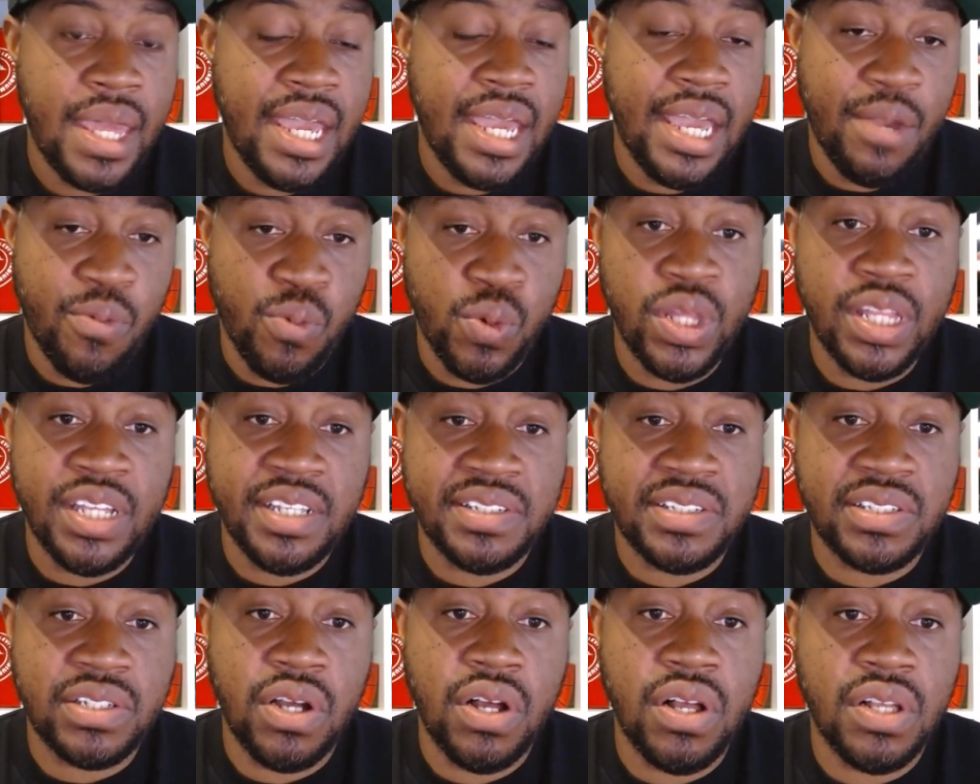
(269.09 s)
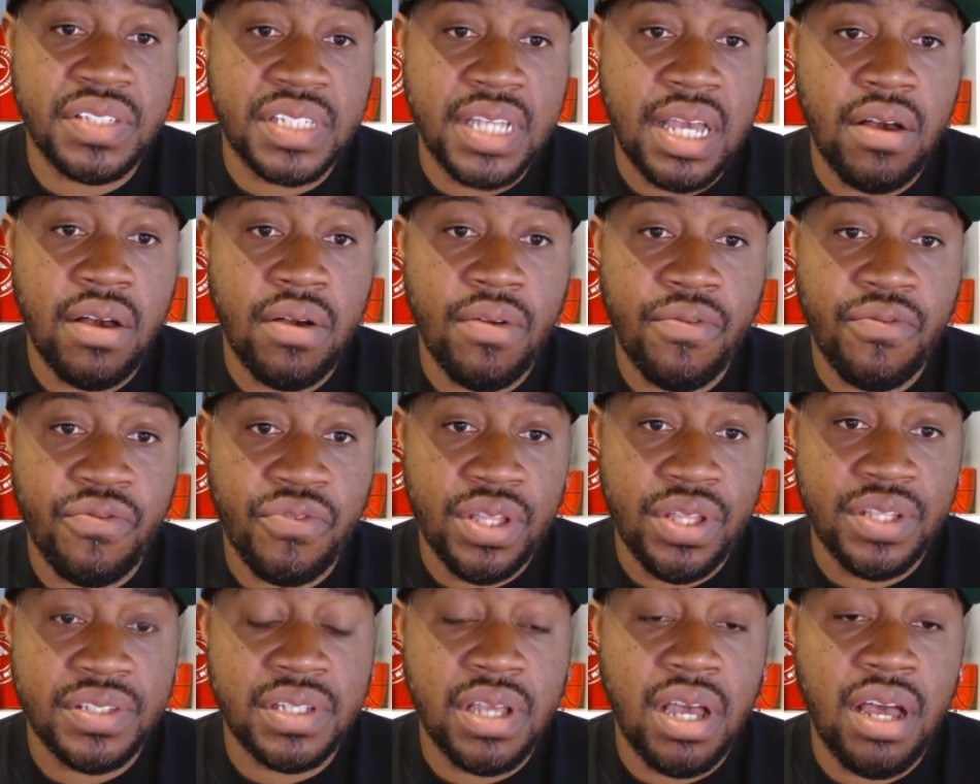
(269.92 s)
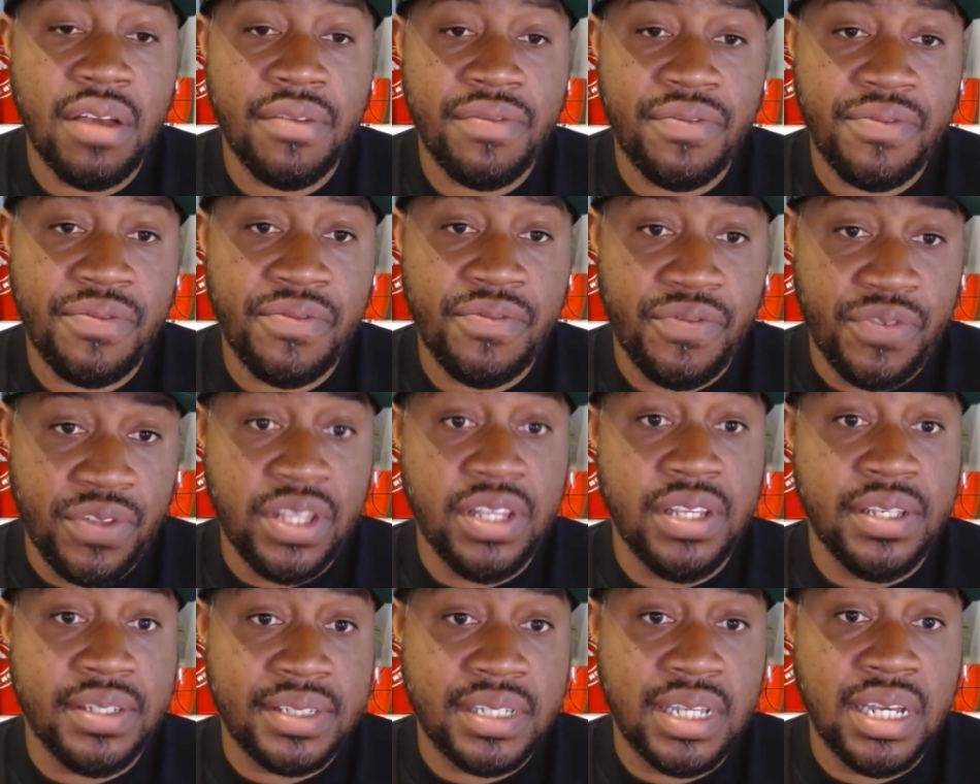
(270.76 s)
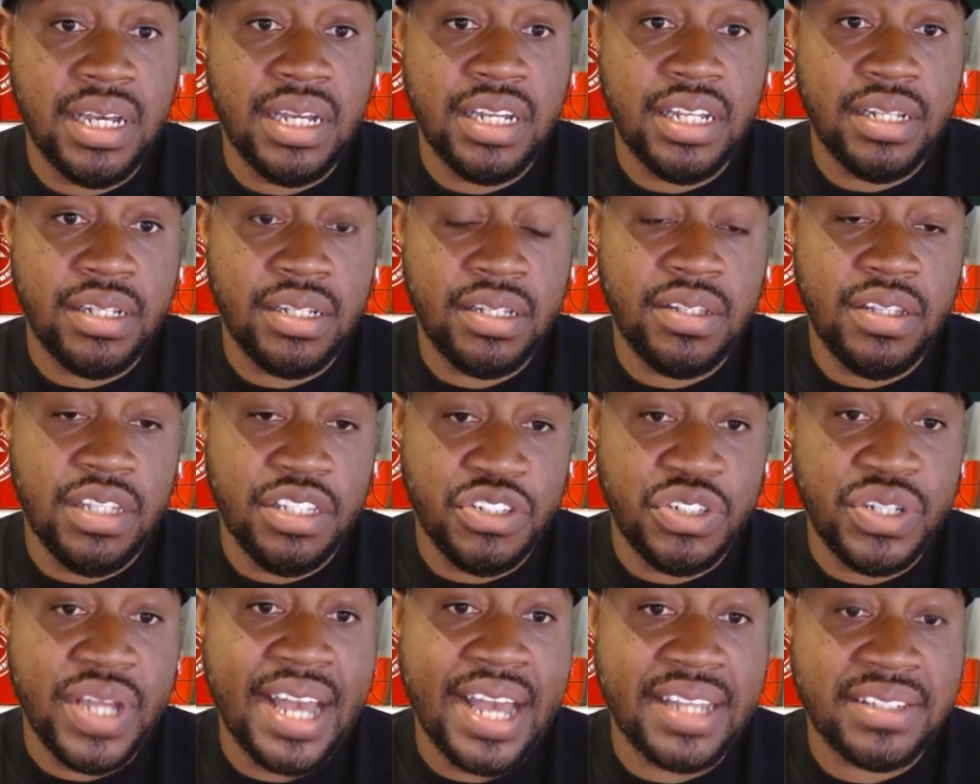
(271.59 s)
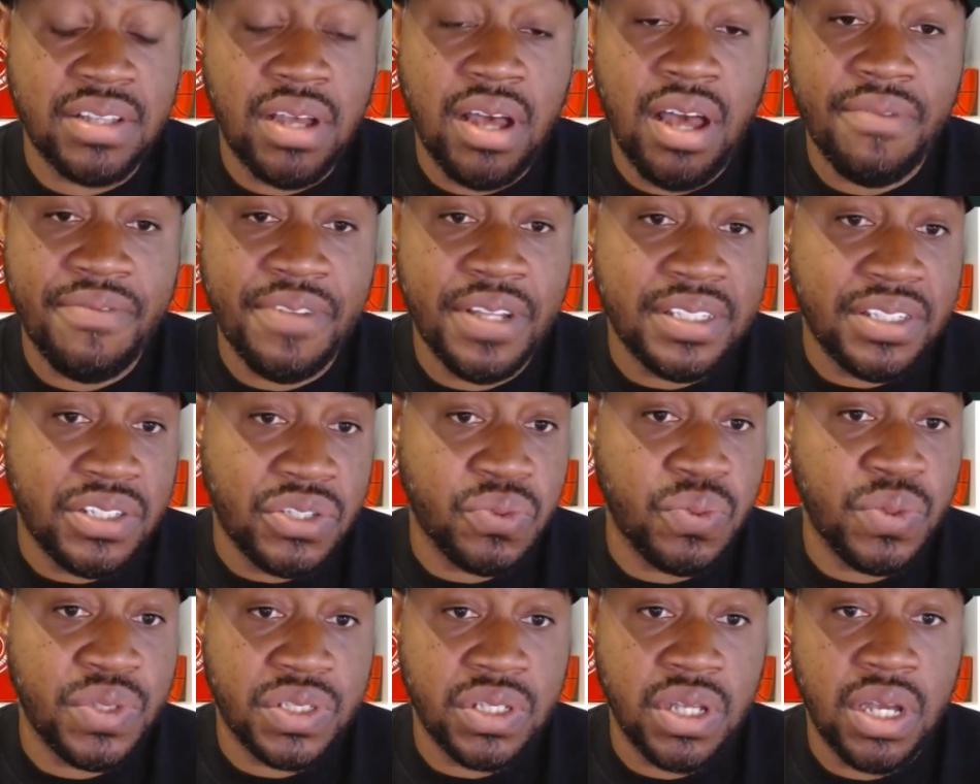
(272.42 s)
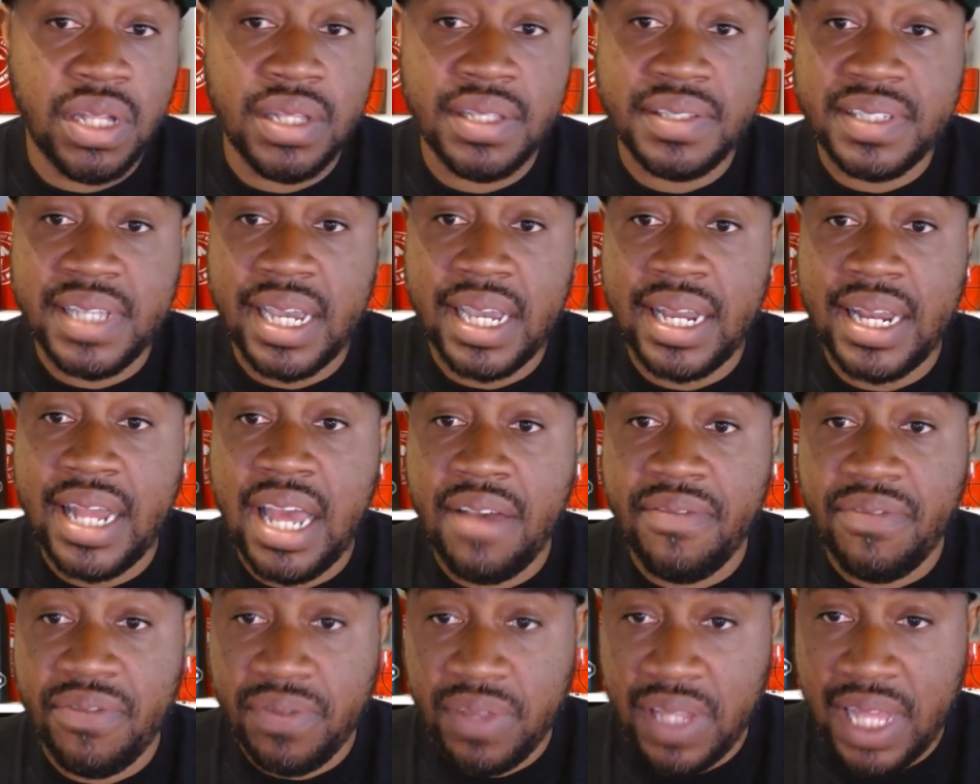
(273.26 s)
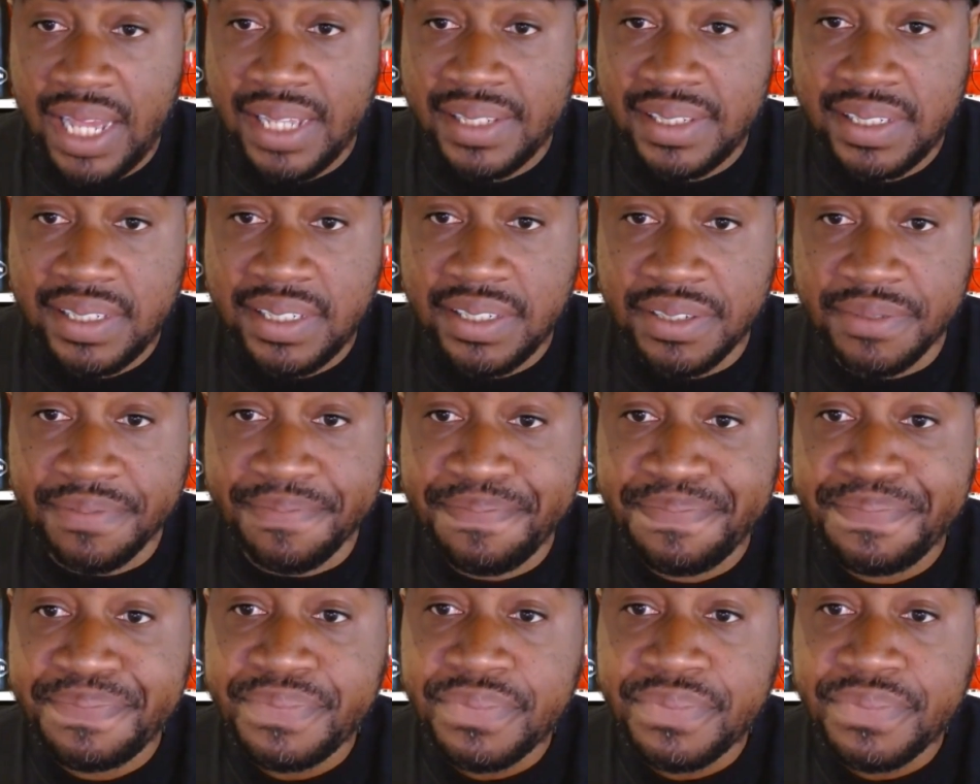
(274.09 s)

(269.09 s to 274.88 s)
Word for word: it really stalls out for this off for this uh this Jags offense as we saw in the second half of last season.